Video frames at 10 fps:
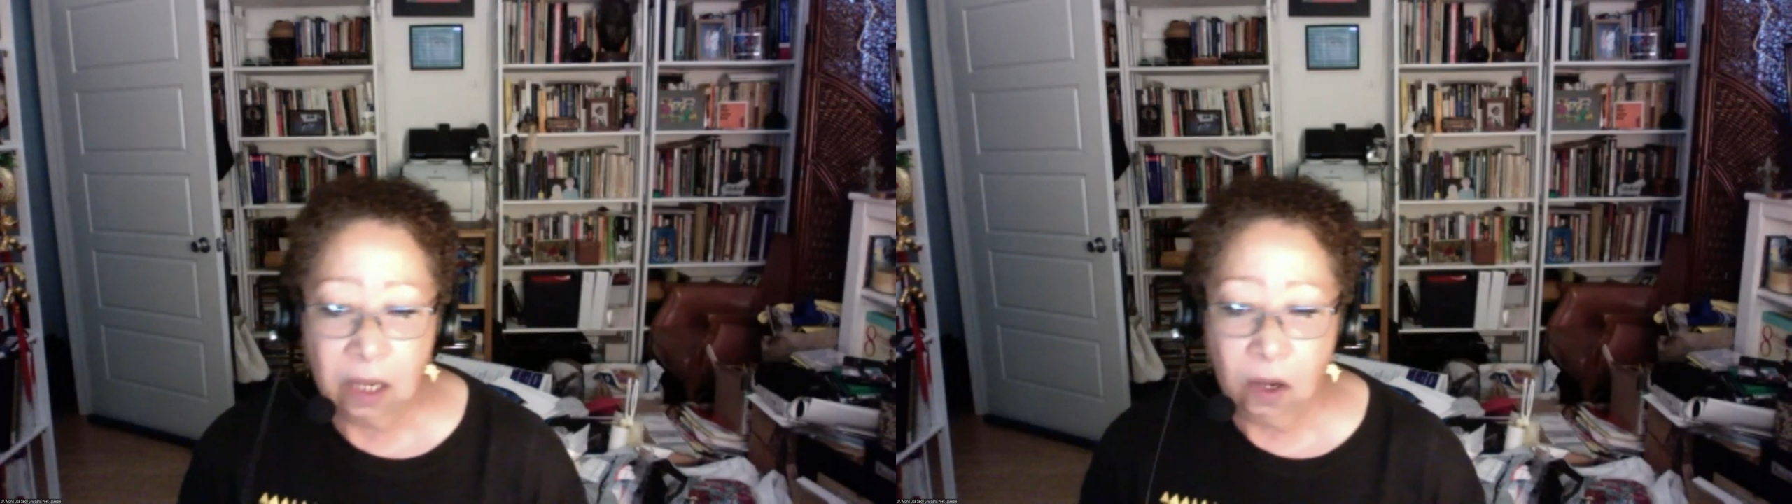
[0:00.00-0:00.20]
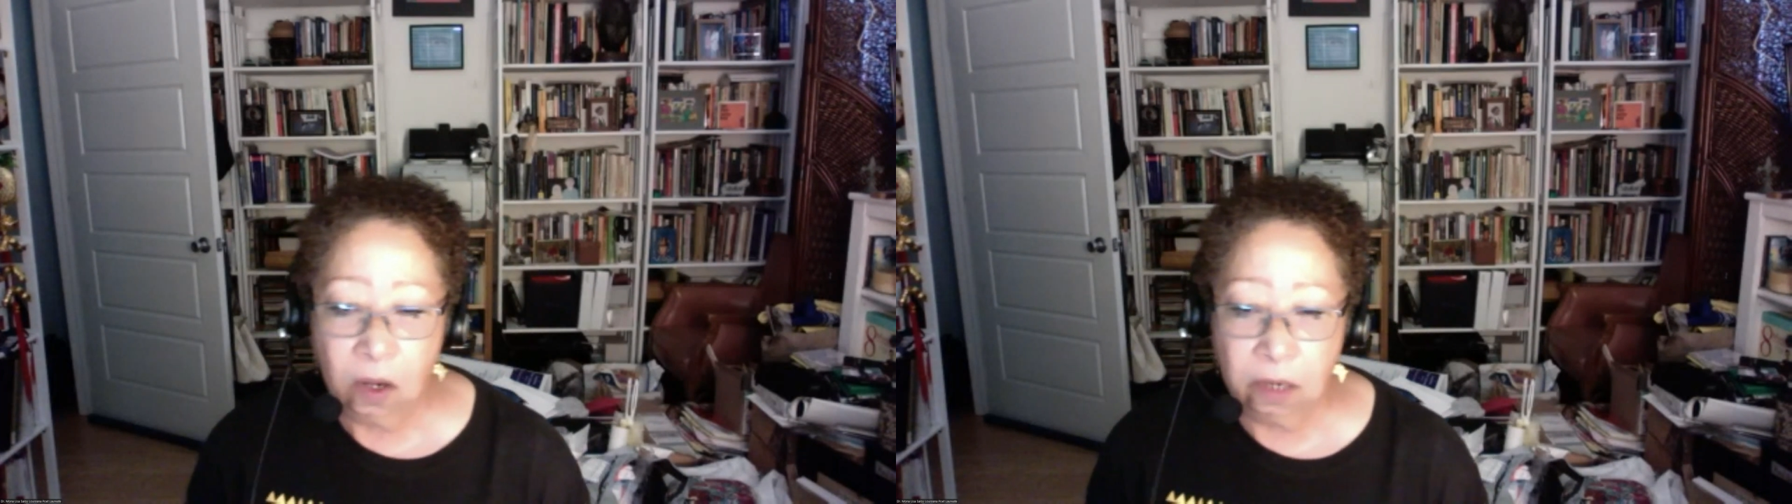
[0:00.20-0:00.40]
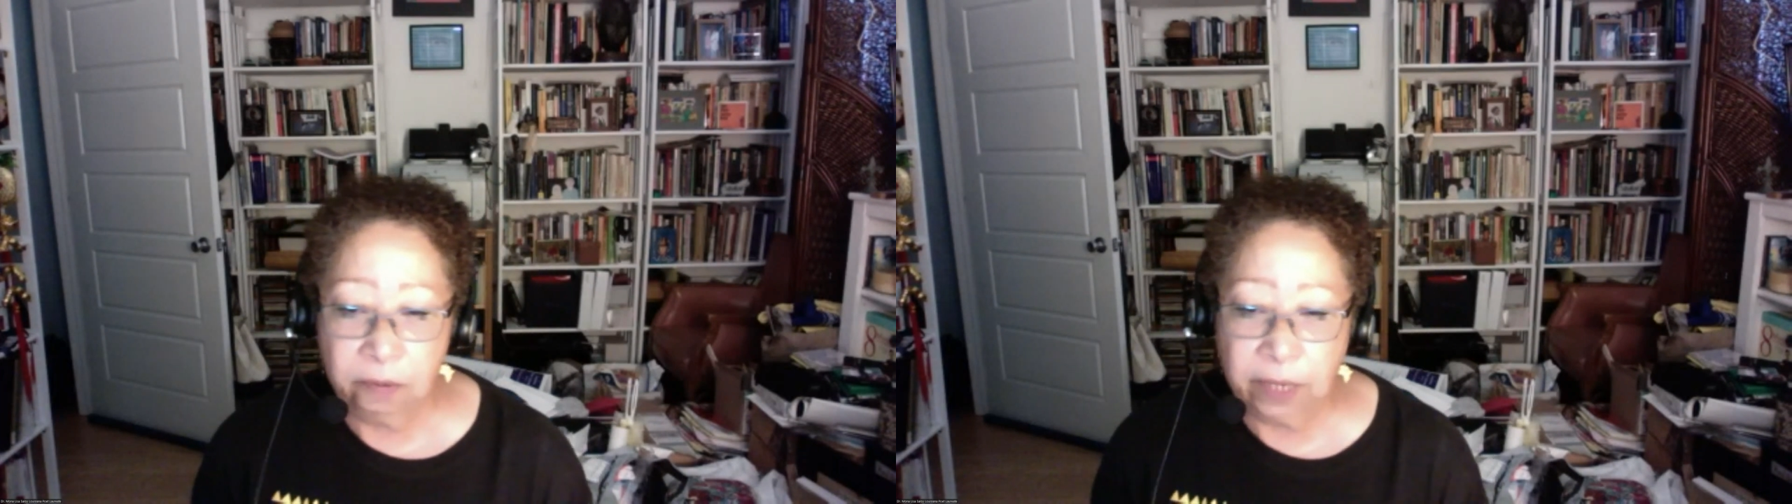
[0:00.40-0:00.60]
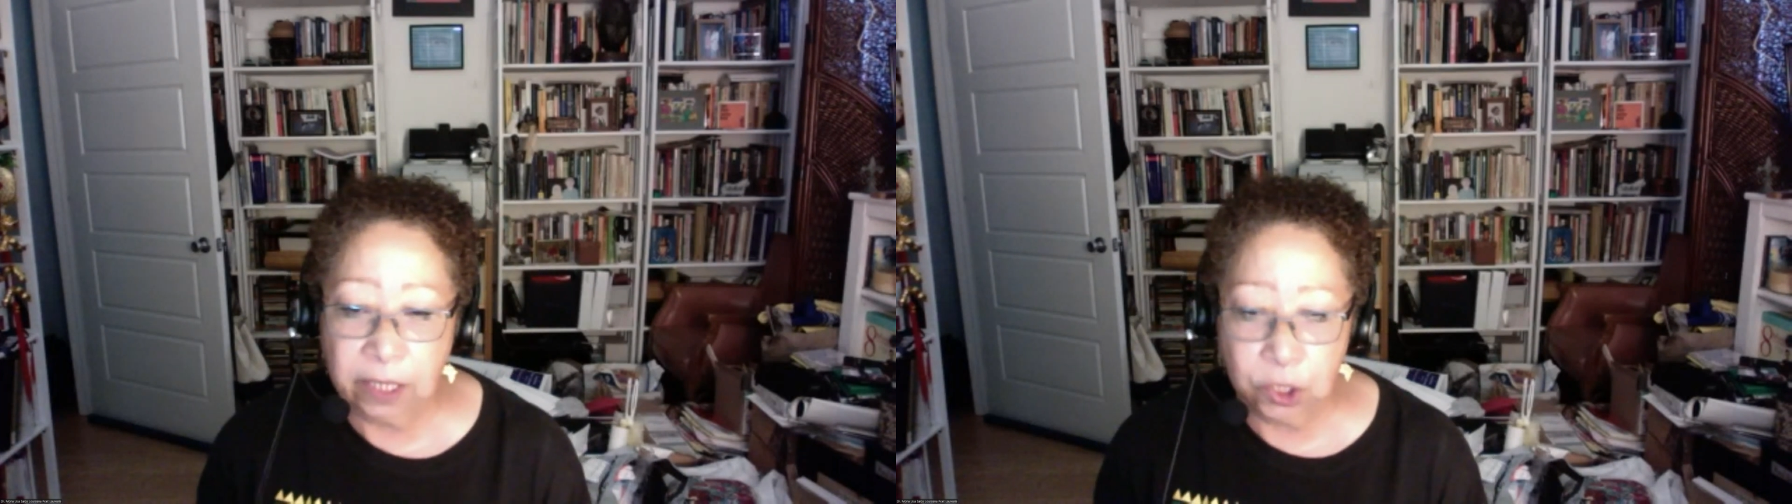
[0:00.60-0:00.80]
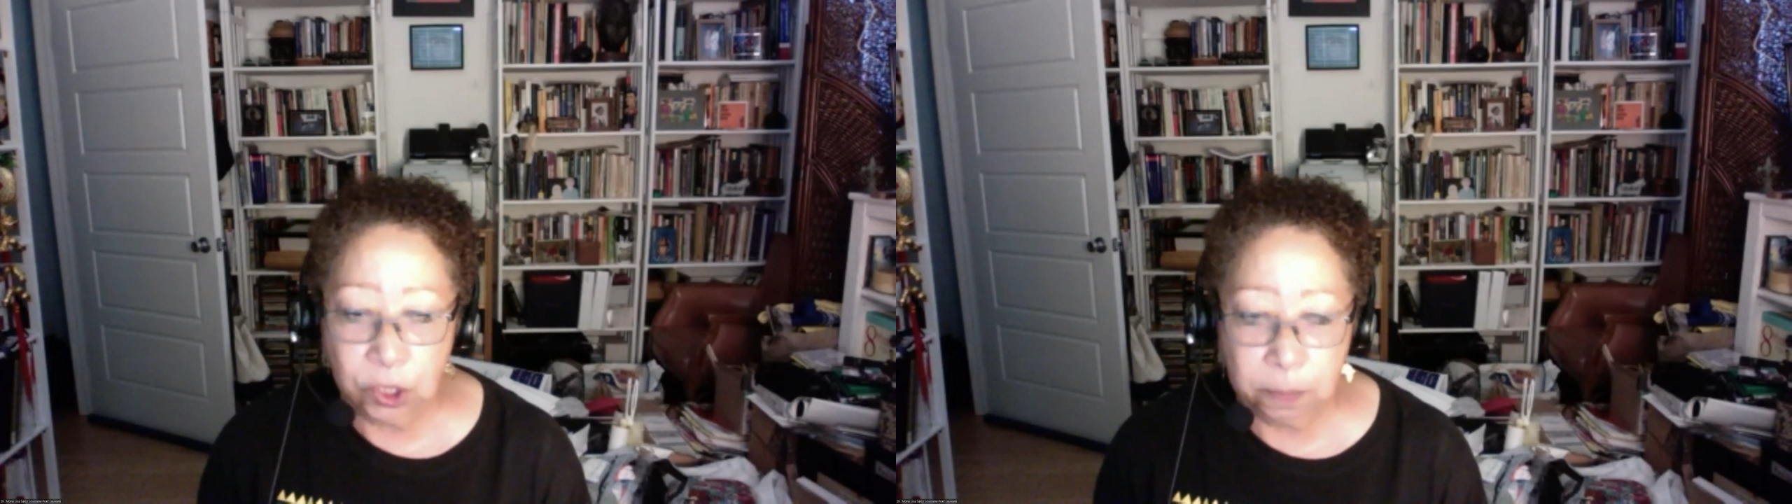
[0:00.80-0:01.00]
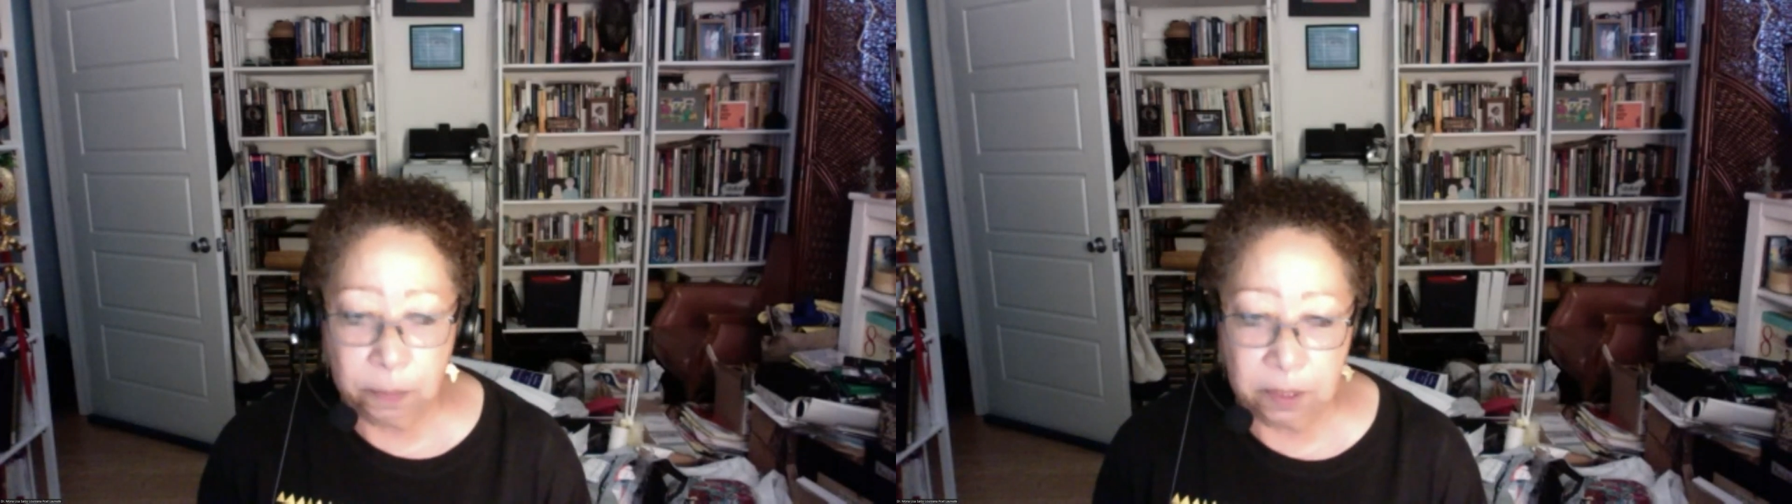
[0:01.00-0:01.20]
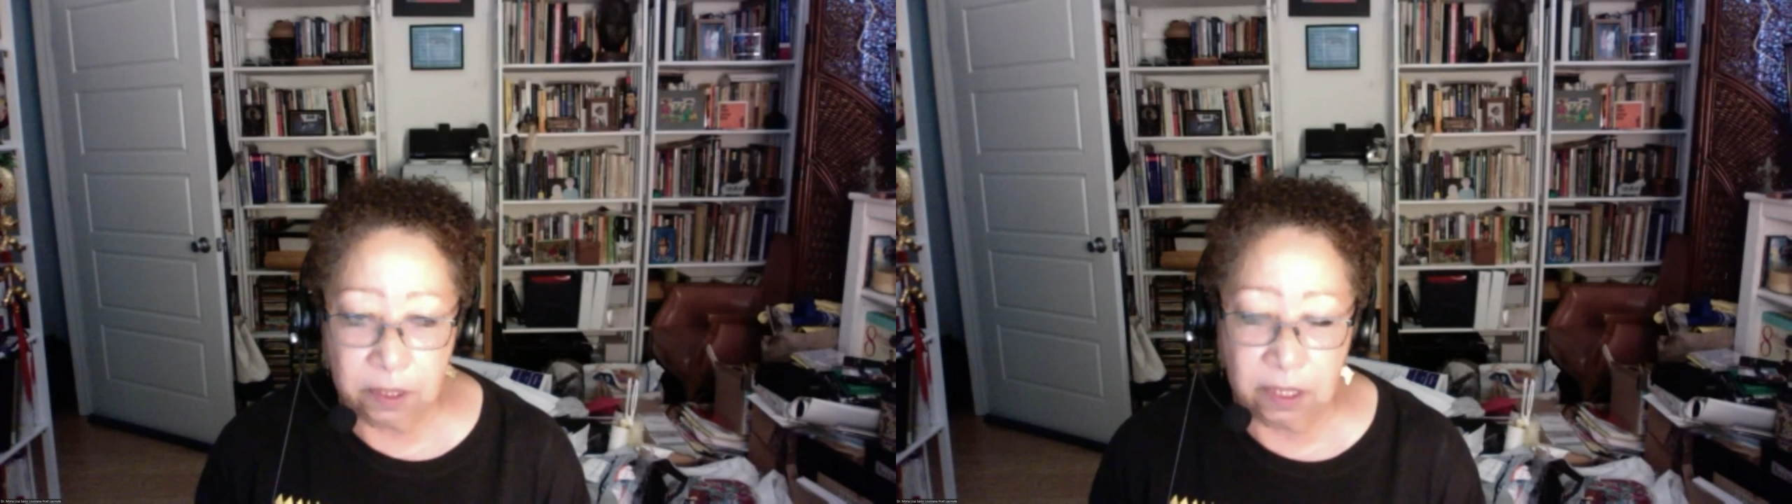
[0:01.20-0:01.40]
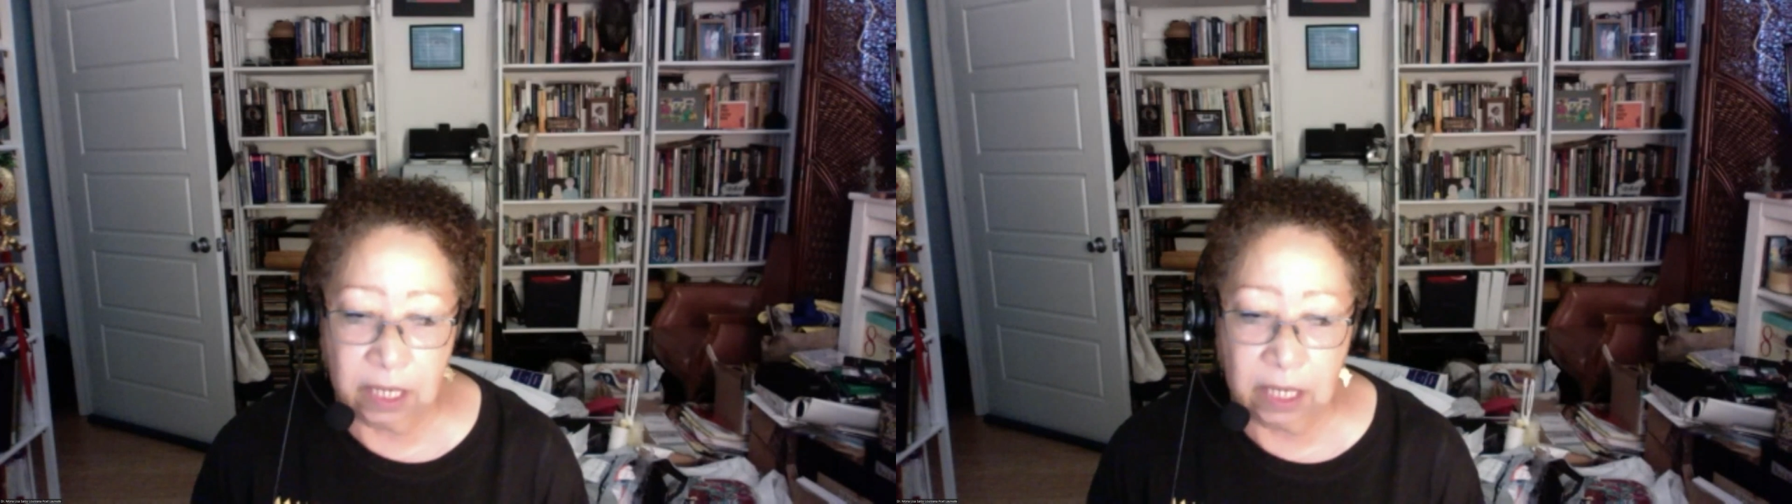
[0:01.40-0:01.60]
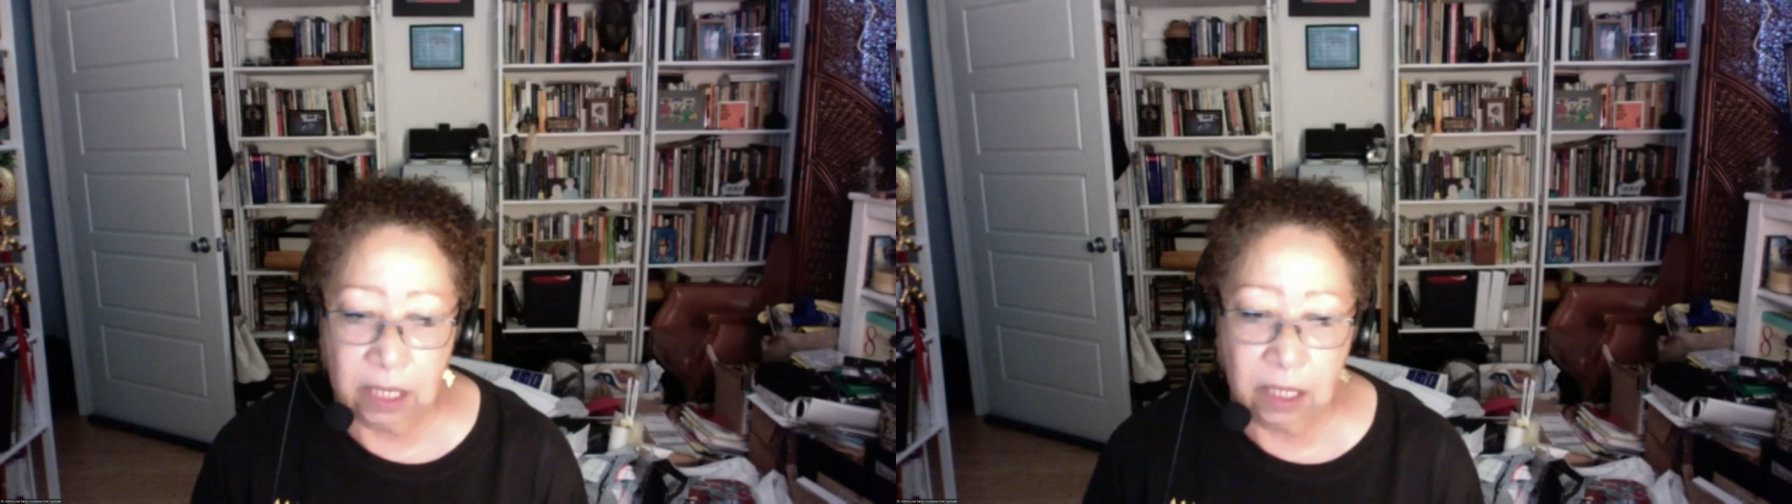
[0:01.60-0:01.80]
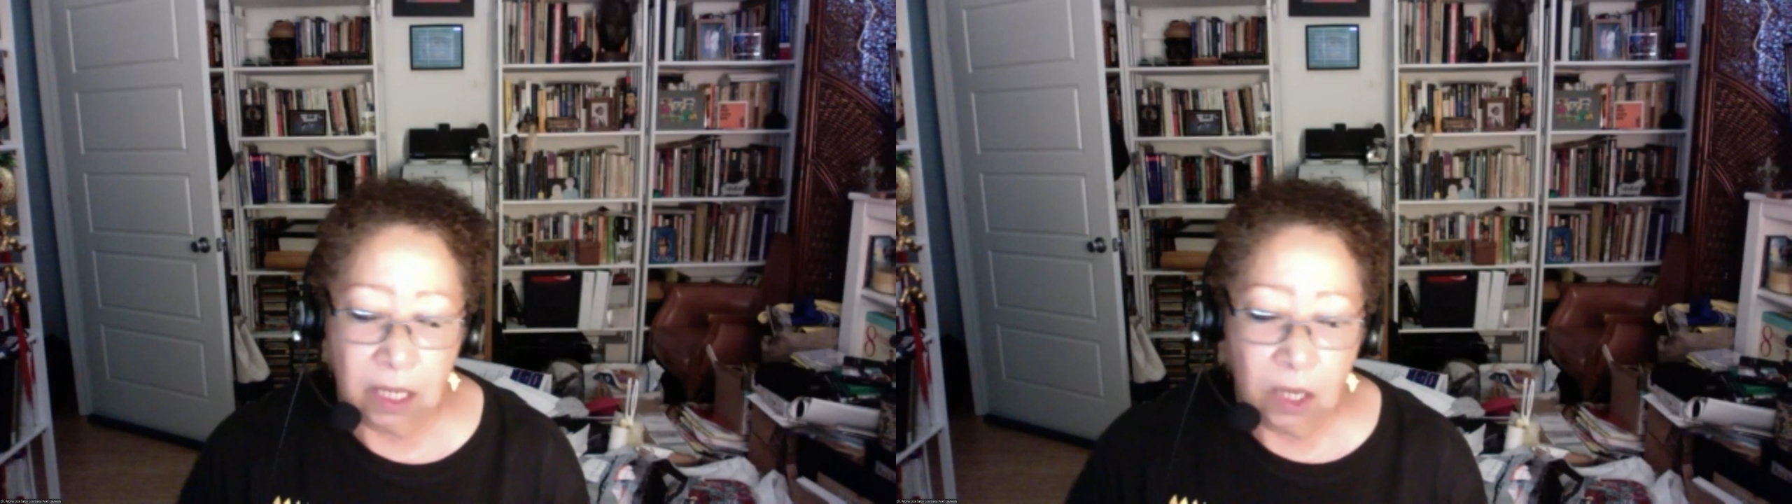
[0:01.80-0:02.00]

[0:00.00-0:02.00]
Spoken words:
on a fellowship to study